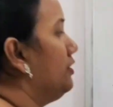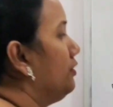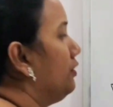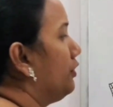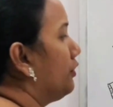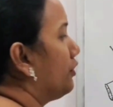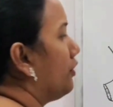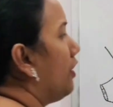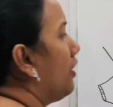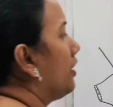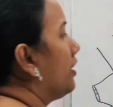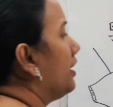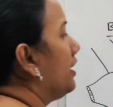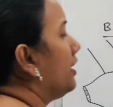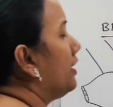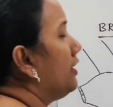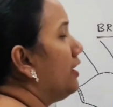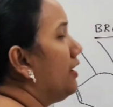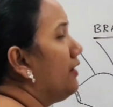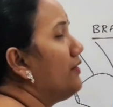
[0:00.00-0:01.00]
So
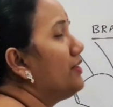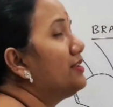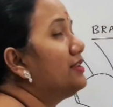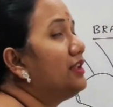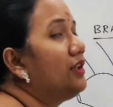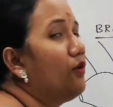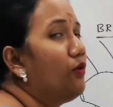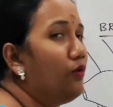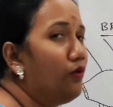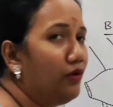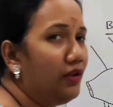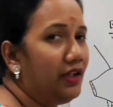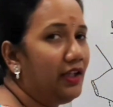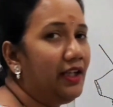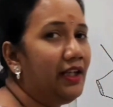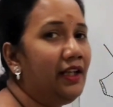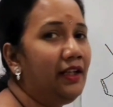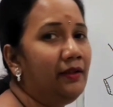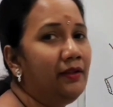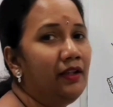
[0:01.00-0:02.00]
trochlear nerve is the
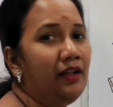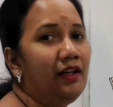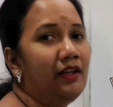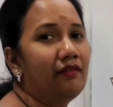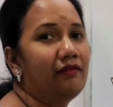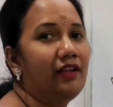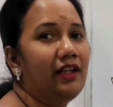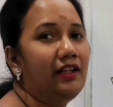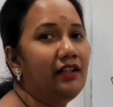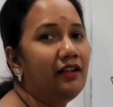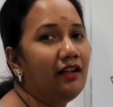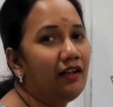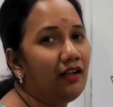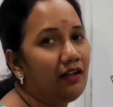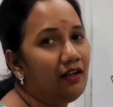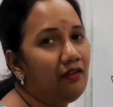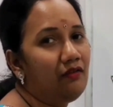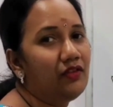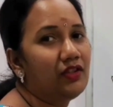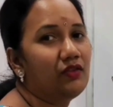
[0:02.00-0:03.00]
only cranial
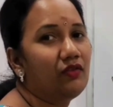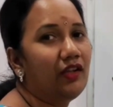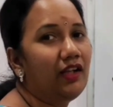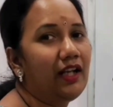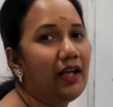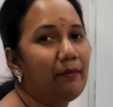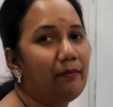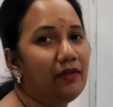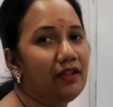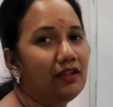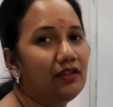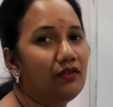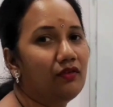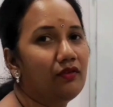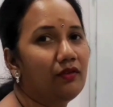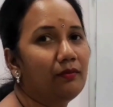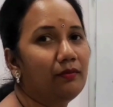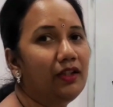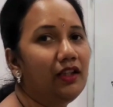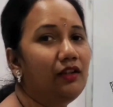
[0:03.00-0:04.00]
nerve which will emerge
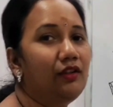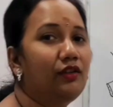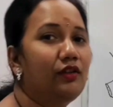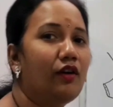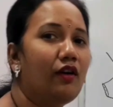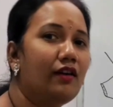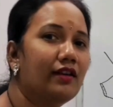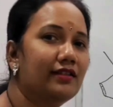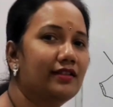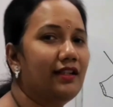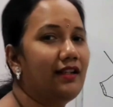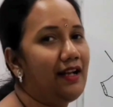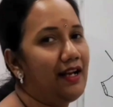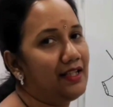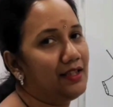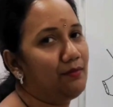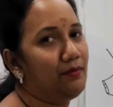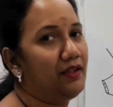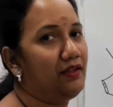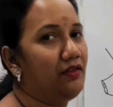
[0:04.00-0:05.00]
from the dorsal
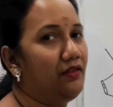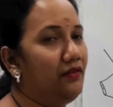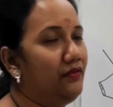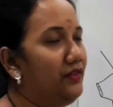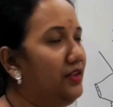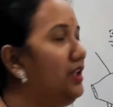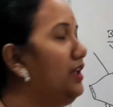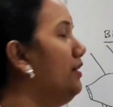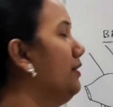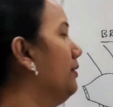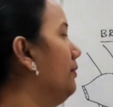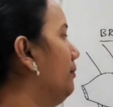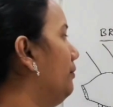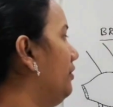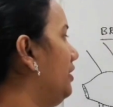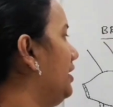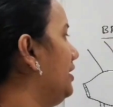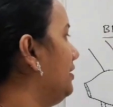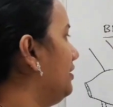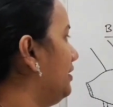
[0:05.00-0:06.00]
aspect of the
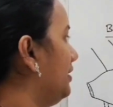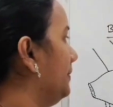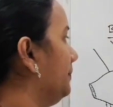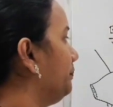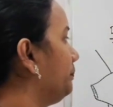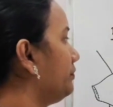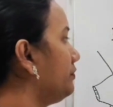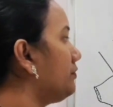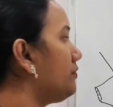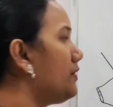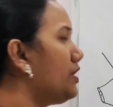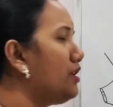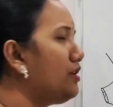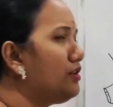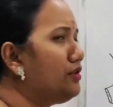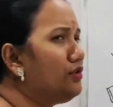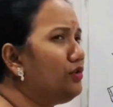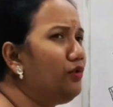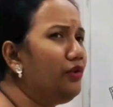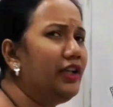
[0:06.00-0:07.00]
brainstem.
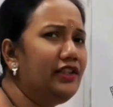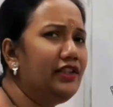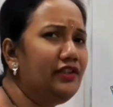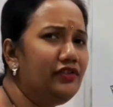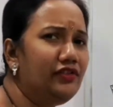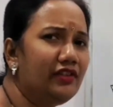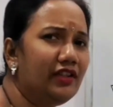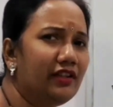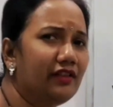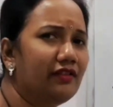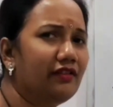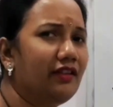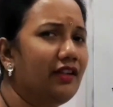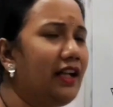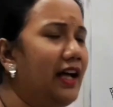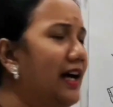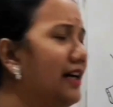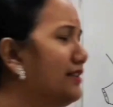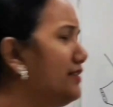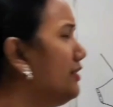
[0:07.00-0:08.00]
So in
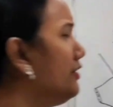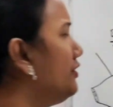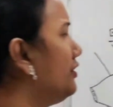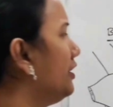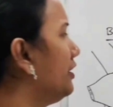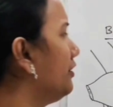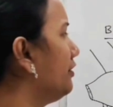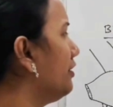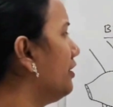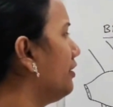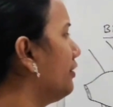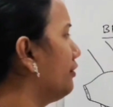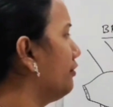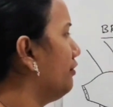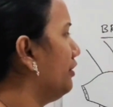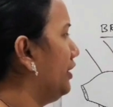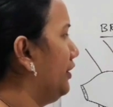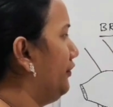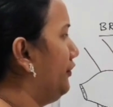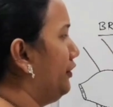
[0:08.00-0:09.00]
general, as a general
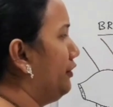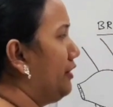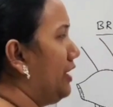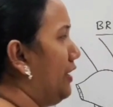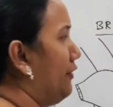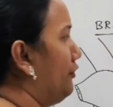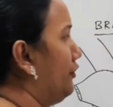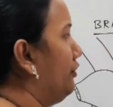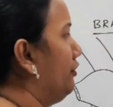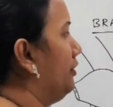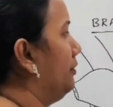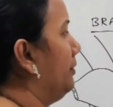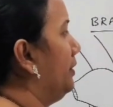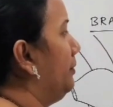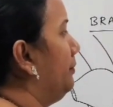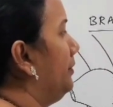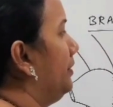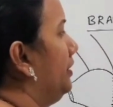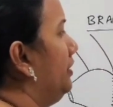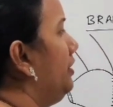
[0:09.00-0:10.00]
rule, if you have to
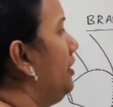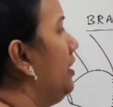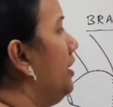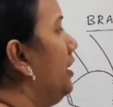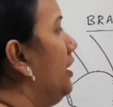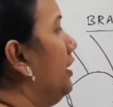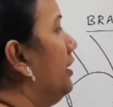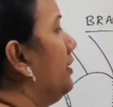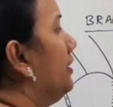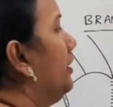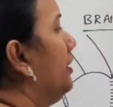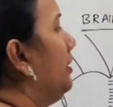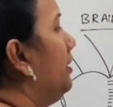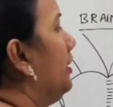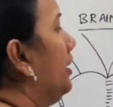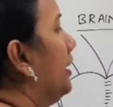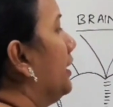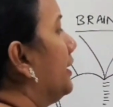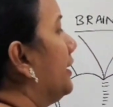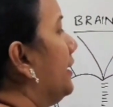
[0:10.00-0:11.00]
remember, the
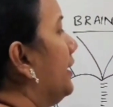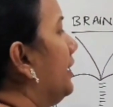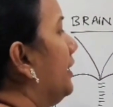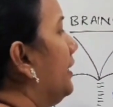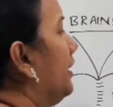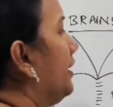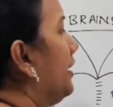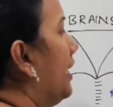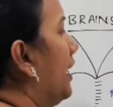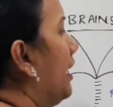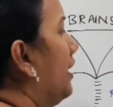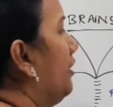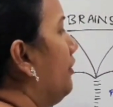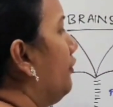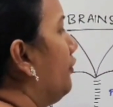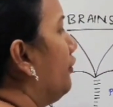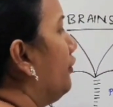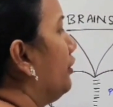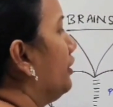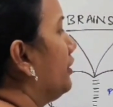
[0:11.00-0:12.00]
third
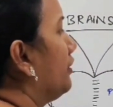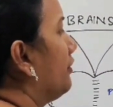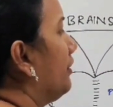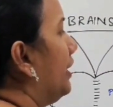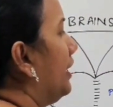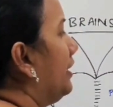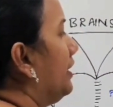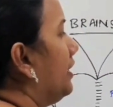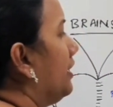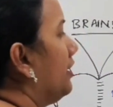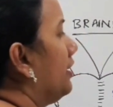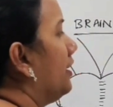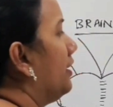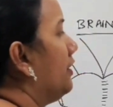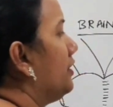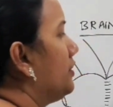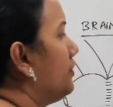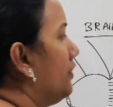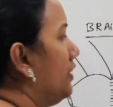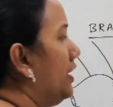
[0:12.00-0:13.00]
and fourth cranial
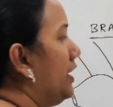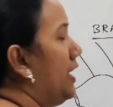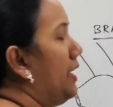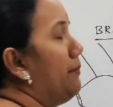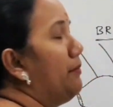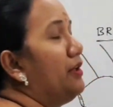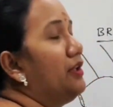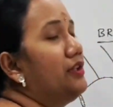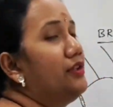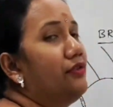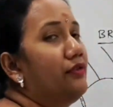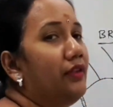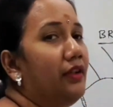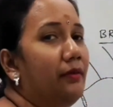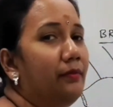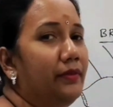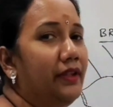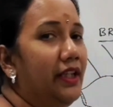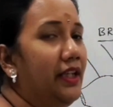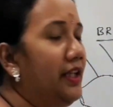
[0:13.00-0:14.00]
nerves will emerge
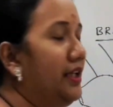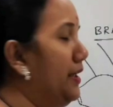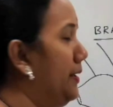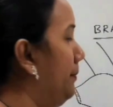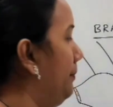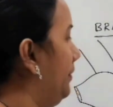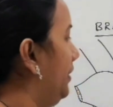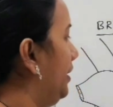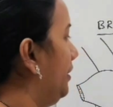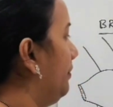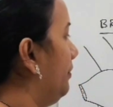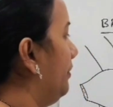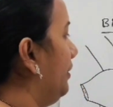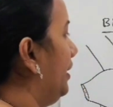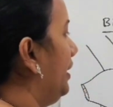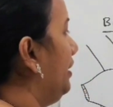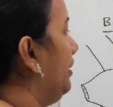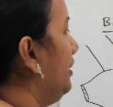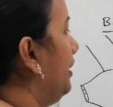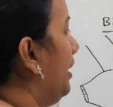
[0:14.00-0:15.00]
from the
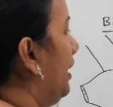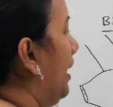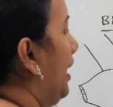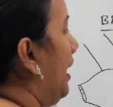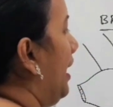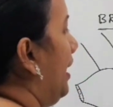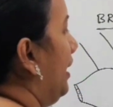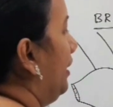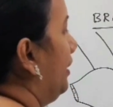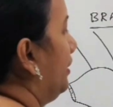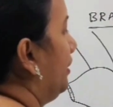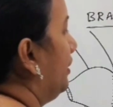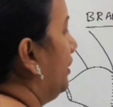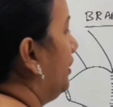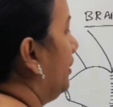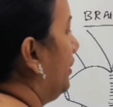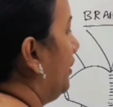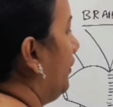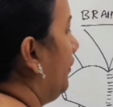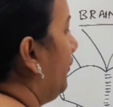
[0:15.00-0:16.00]
midbrain, and
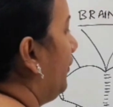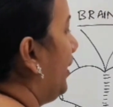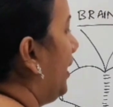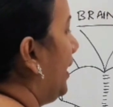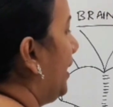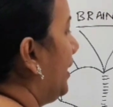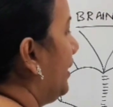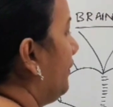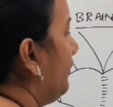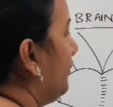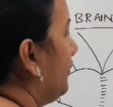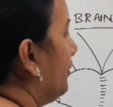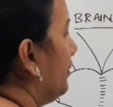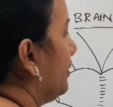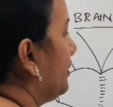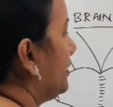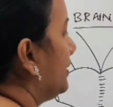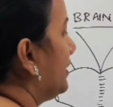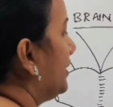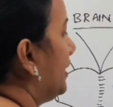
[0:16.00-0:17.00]
5,
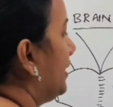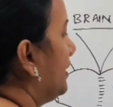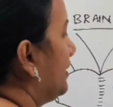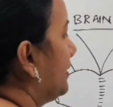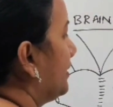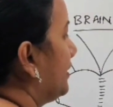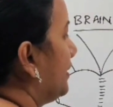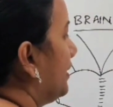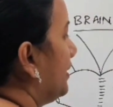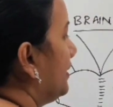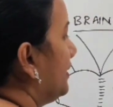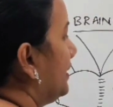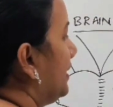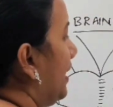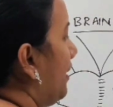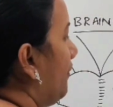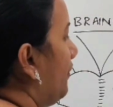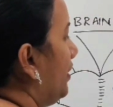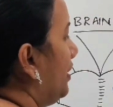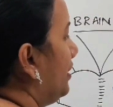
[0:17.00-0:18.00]
6,
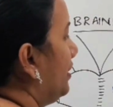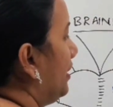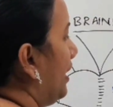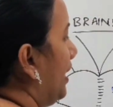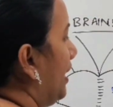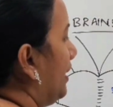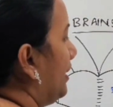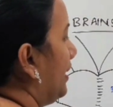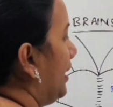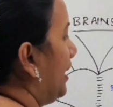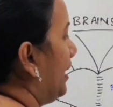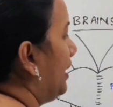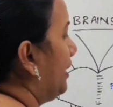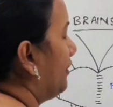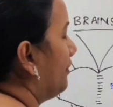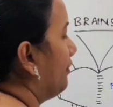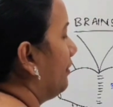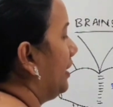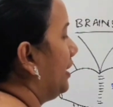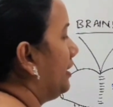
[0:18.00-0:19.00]
7 and
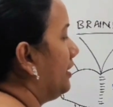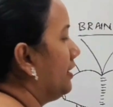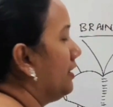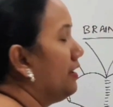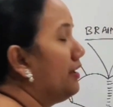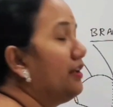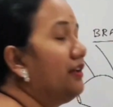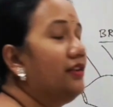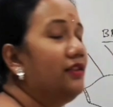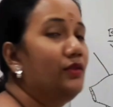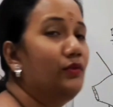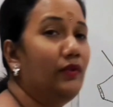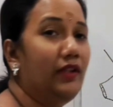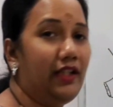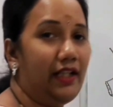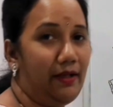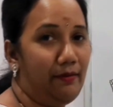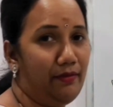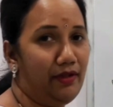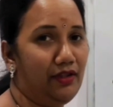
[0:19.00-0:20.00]
8 cranial nerves
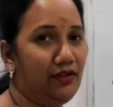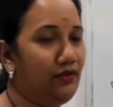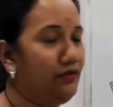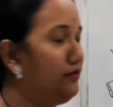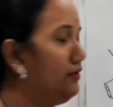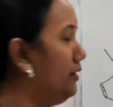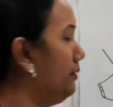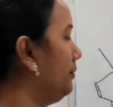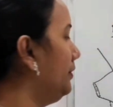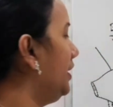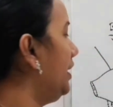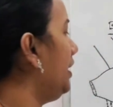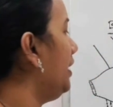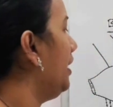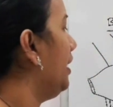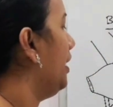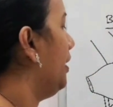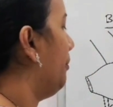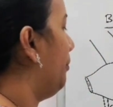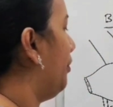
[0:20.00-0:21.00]
will emerge from the
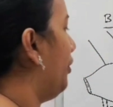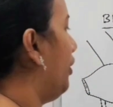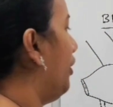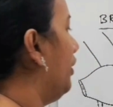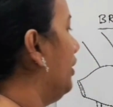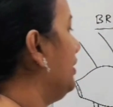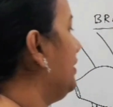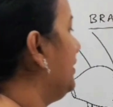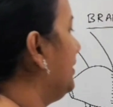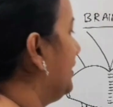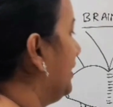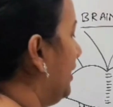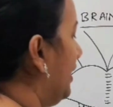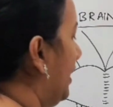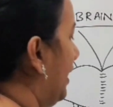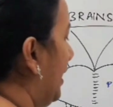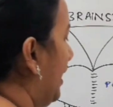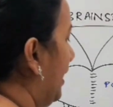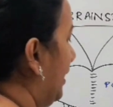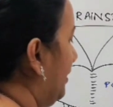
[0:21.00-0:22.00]
pons,
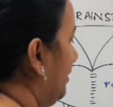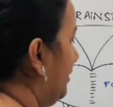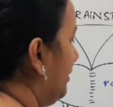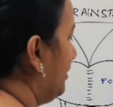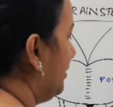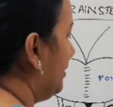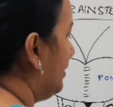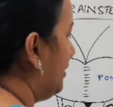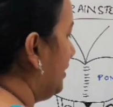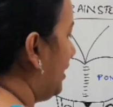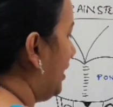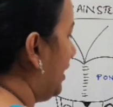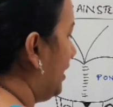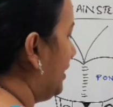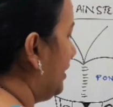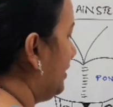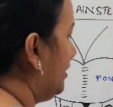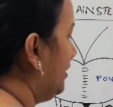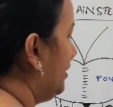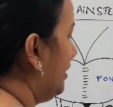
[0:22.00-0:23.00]
and
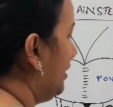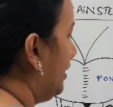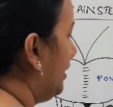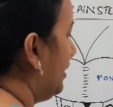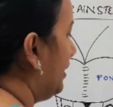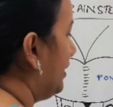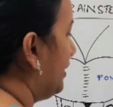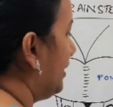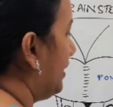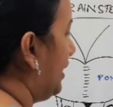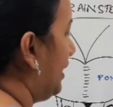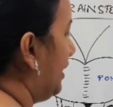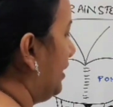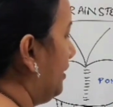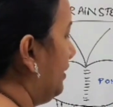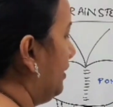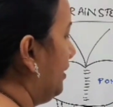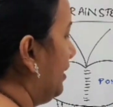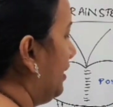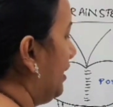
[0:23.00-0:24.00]
9,
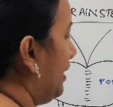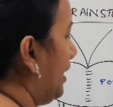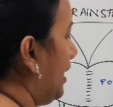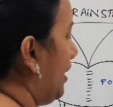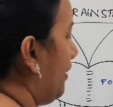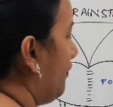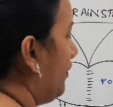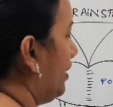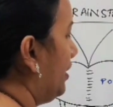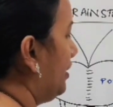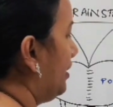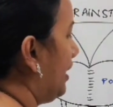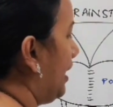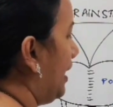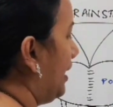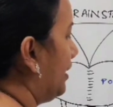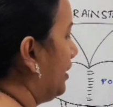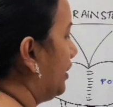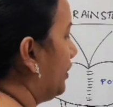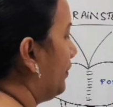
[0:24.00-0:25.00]
10, 11
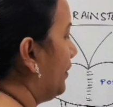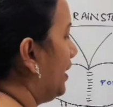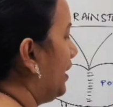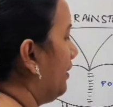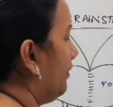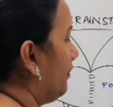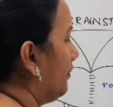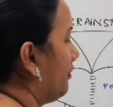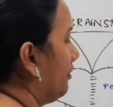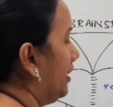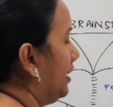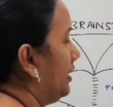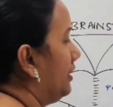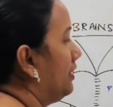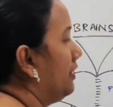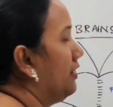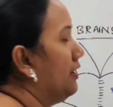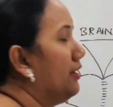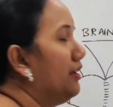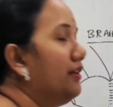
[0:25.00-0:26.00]
and 12
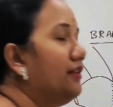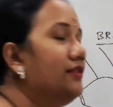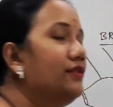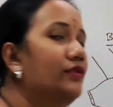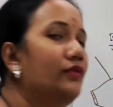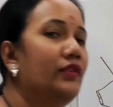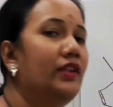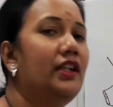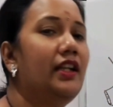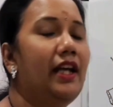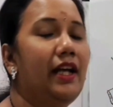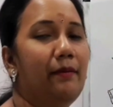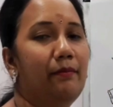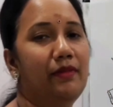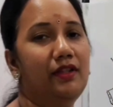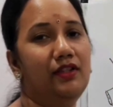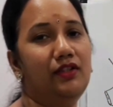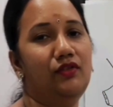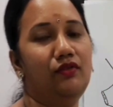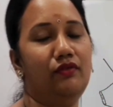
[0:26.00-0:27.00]
cranial nerves will
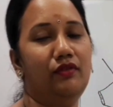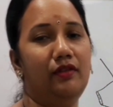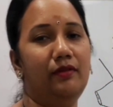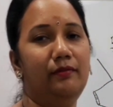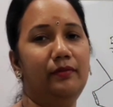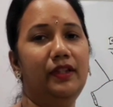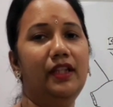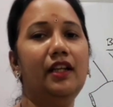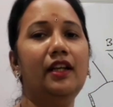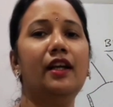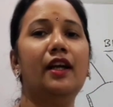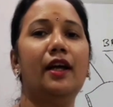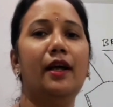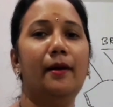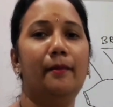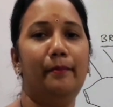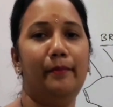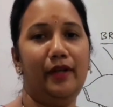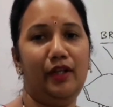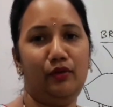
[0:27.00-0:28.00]
emerge from the
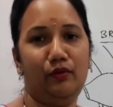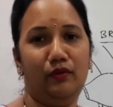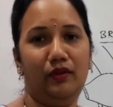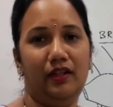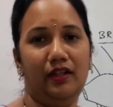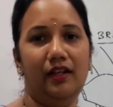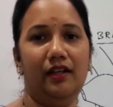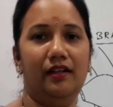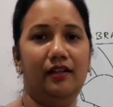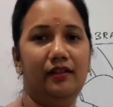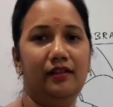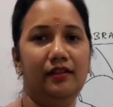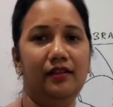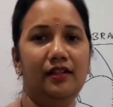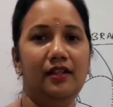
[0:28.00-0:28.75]
medulla.